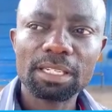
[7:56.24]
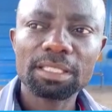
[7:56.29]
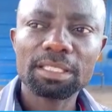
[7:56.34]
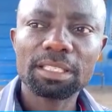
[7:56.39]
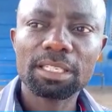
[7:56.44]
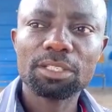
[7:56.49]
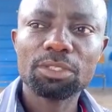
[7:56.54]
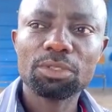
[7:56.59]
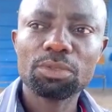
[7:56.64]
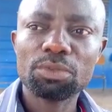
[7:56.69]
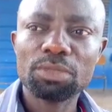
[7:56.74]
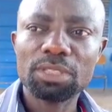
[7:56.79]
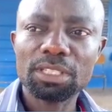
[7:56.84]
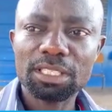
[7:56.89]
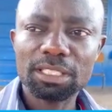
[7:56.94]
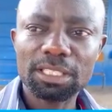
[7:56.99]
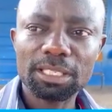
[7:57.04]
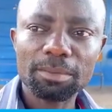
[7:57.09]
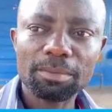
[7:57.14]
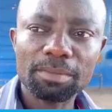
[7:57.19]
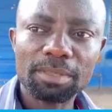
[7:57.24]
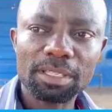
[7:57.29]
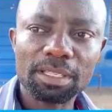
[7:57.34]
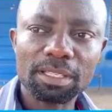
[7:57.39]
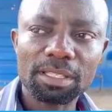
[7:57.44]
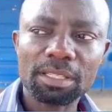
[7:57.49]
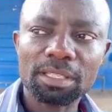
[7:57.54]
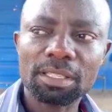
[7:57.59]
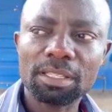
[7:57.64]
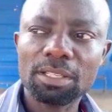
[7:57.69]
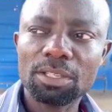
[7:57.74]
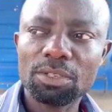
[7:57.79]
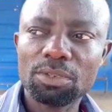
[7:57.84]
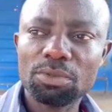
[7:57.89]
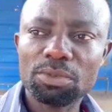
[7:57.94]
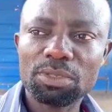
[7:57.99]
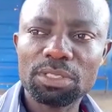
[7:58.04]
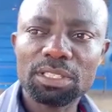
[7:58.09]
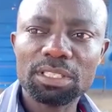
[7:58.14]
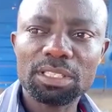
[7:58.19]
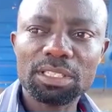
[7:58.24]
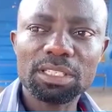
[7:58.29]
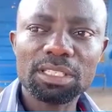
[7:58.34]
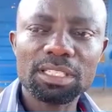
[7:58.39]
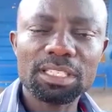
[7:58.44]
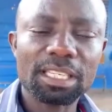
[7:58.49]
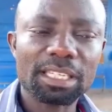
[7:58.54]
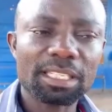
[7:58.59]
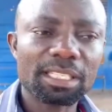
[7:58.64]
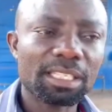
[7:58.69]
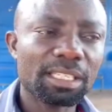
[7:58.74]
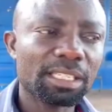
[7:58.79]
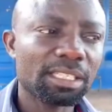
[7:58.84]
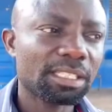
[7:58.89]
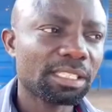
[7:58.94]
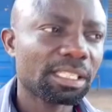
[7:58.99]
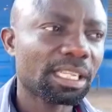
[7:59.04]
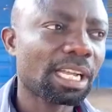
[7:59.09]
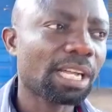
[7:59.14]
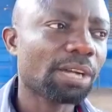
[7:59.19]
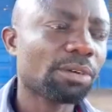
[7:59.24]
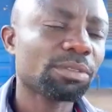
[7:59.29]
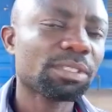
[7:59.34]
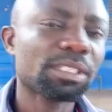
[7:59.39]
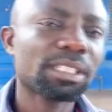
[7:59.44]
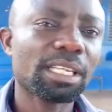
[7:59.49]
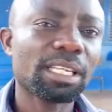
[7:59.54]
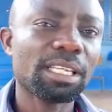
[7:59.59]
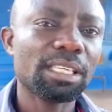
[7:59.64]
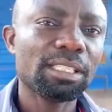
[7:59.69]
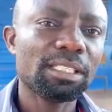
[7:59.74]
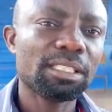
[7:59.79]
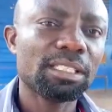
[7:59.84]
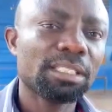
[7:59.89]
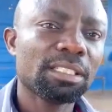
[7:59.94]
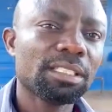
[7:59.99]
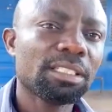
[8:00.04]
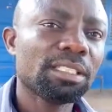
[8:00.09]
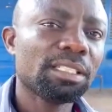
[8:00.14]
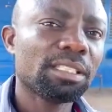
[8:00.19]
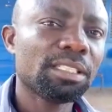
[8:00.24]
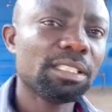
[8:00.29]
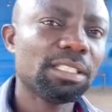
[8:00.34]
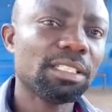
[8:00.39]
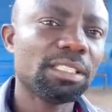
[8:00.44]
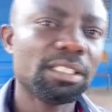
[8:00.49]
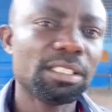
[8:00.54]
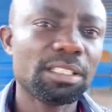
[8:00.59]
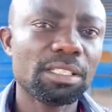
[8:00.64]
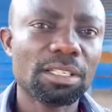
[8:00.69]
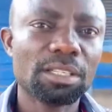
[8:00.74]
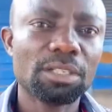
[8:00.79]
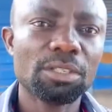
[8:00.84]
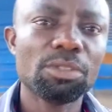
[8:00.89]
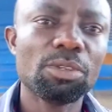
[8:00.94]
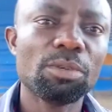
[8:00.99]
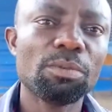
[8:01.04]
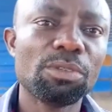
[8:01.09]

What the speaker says: The girls are still the same thing. We see their tents outside the